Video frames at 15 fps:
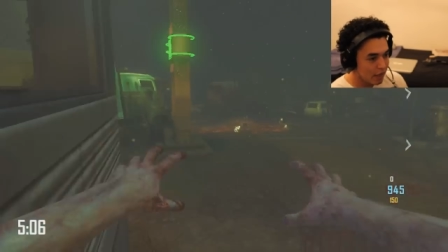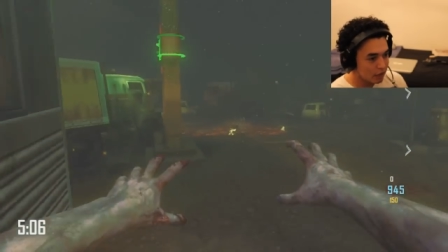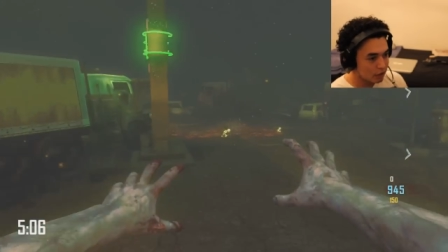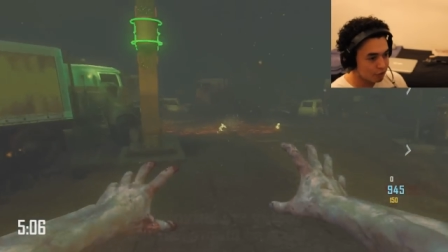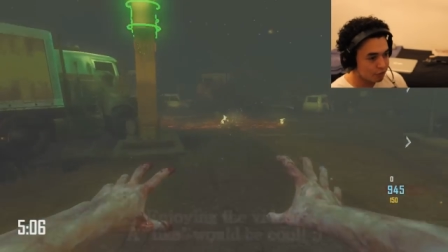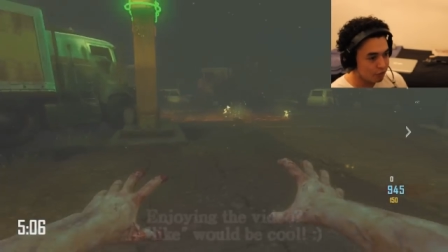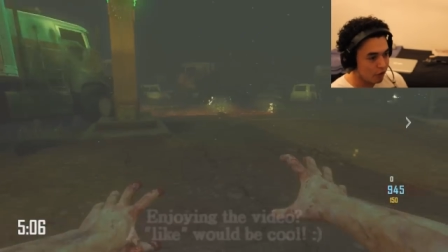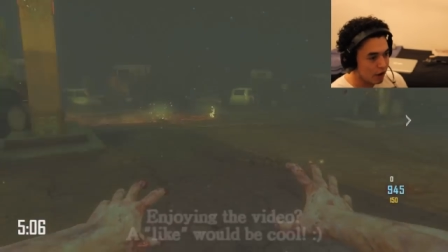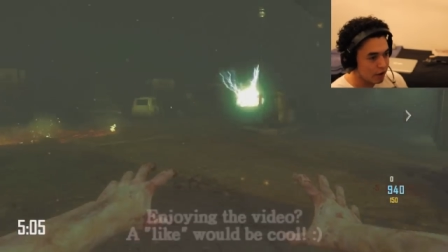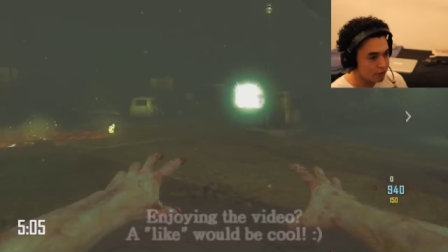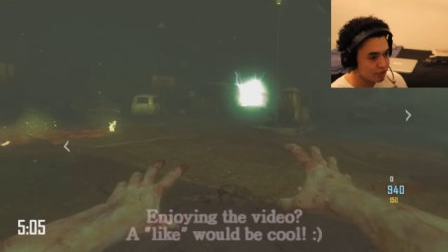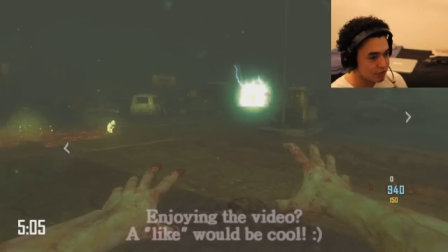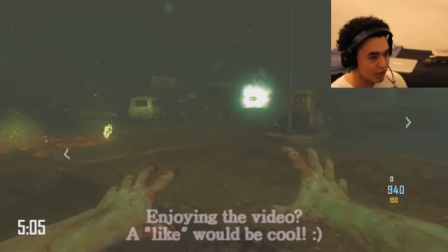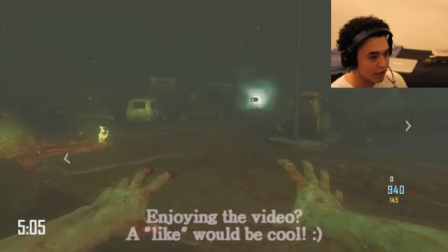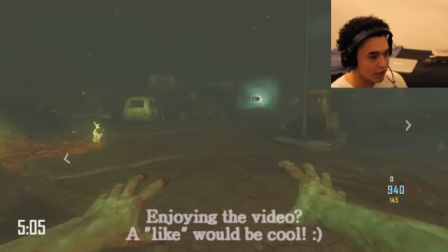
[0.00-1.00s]
The
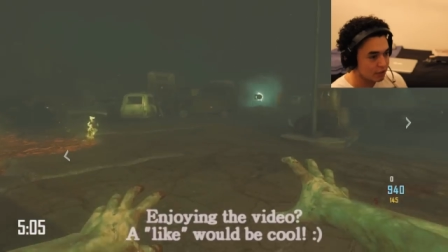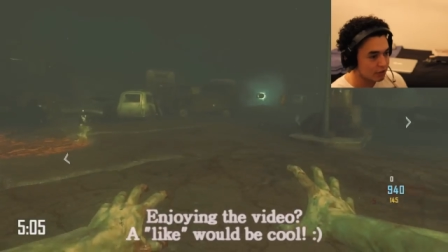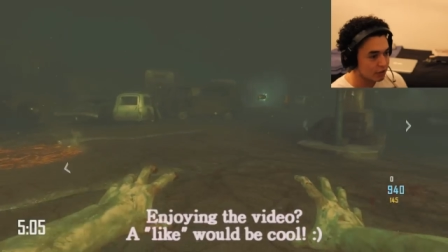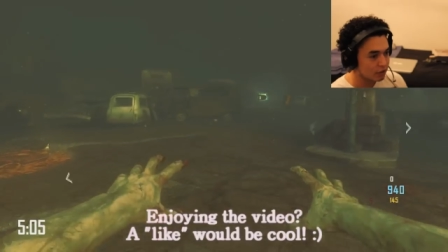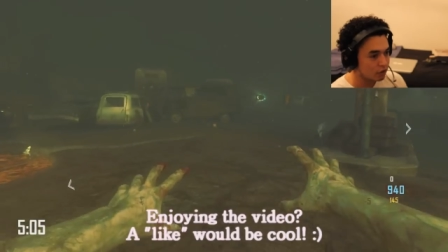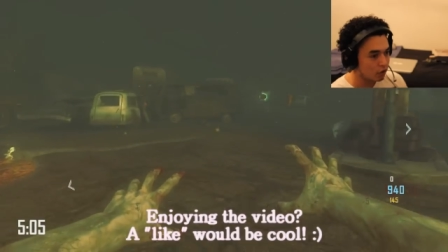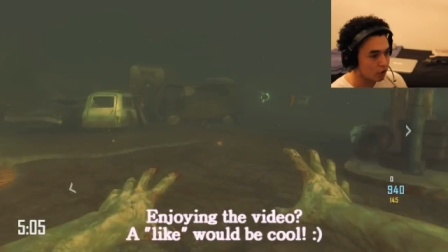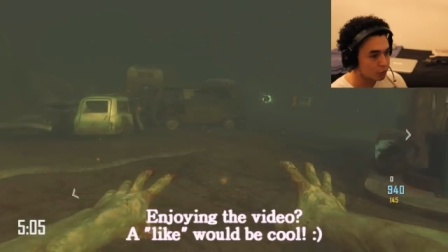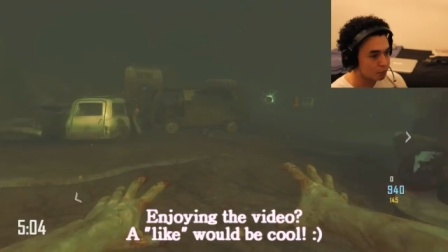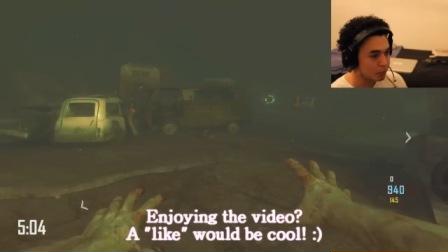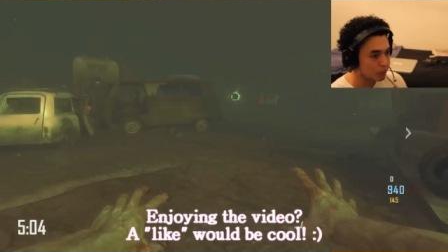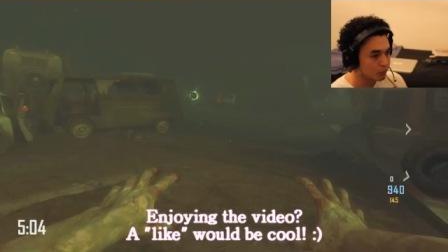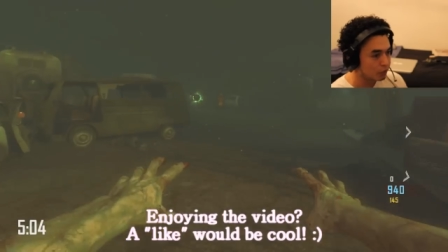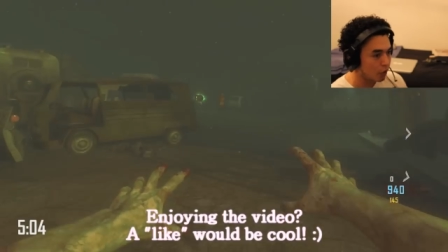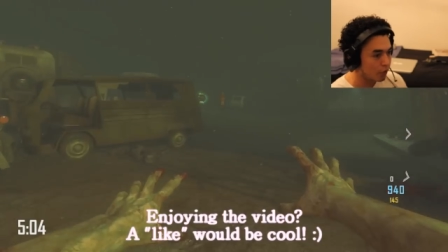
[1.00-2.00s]
five Ds in
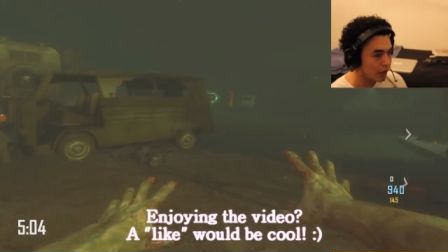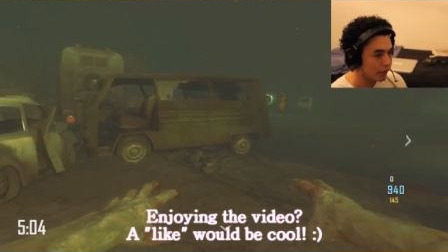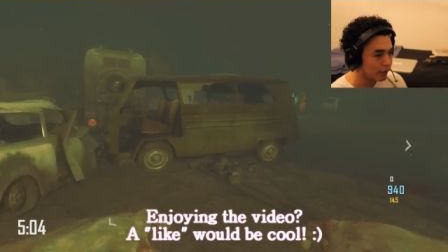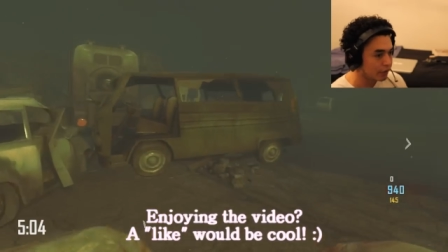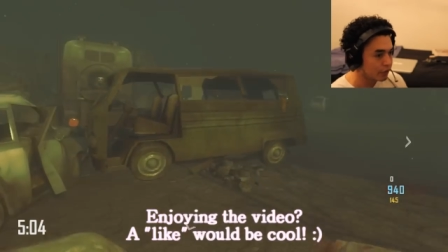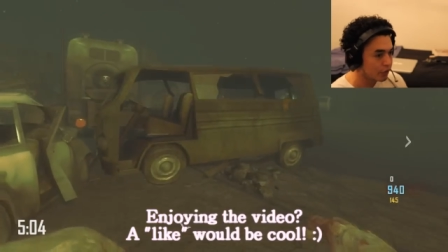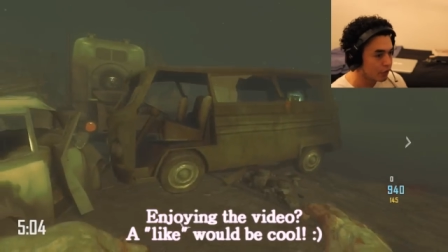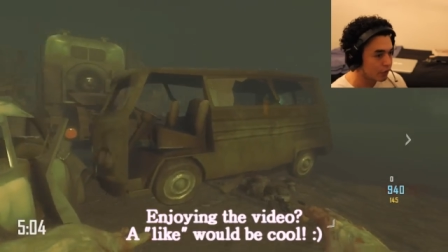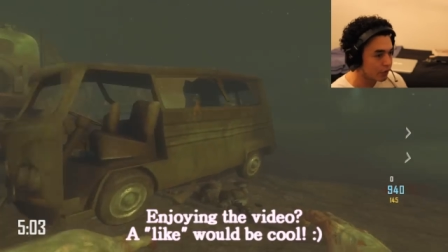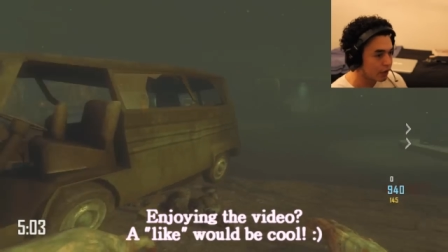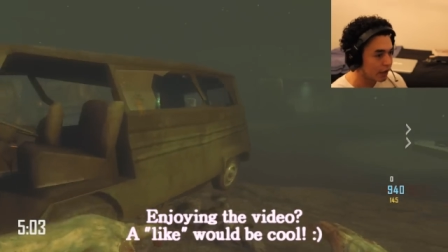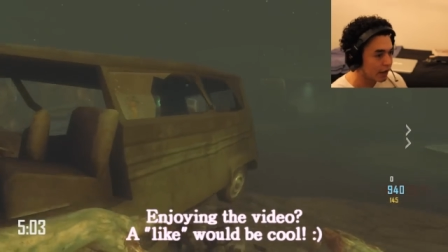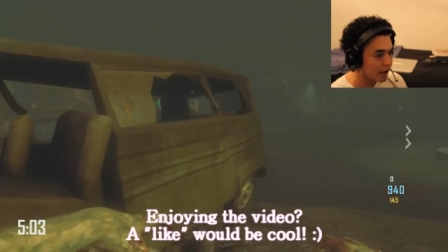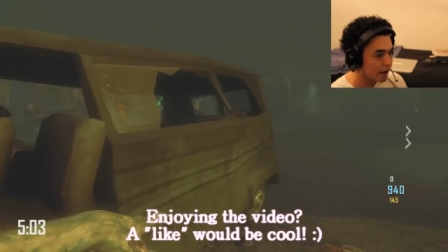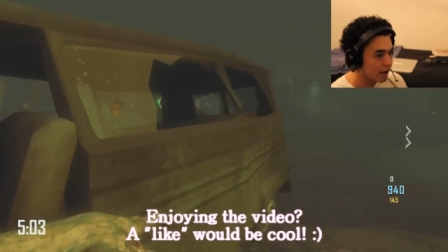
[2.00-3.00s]
dodgeball. Don't get the
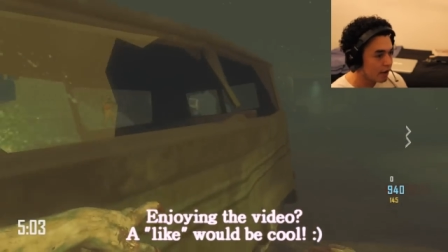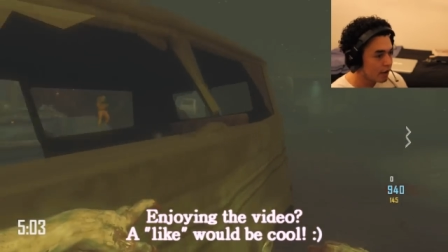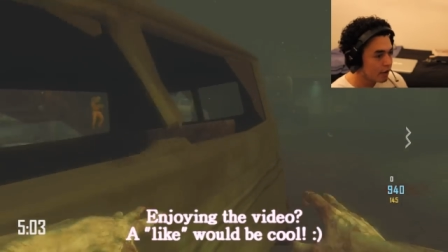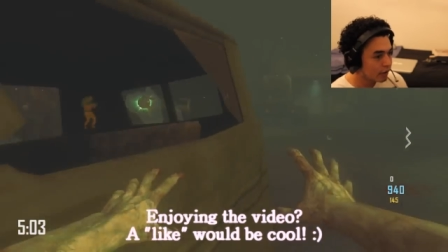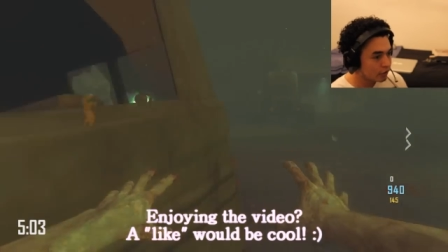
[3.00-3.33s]
nuclear.